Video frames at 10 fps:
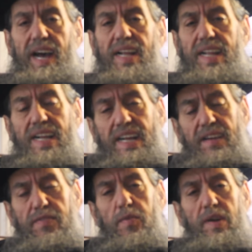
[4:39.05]
And then
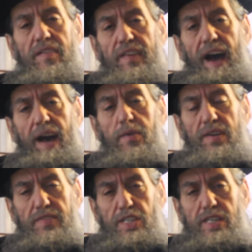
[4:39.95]
afterward, I
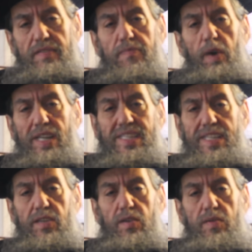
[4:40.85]
would have achieved my
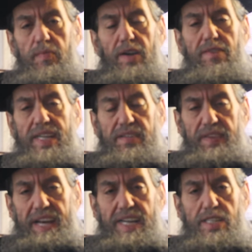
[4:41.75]
tikkun, my
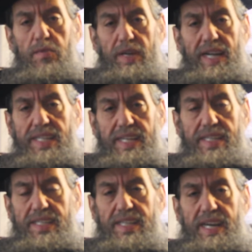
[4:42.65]
rectification, what I
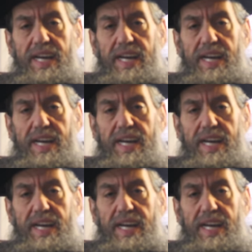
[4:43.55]
needed.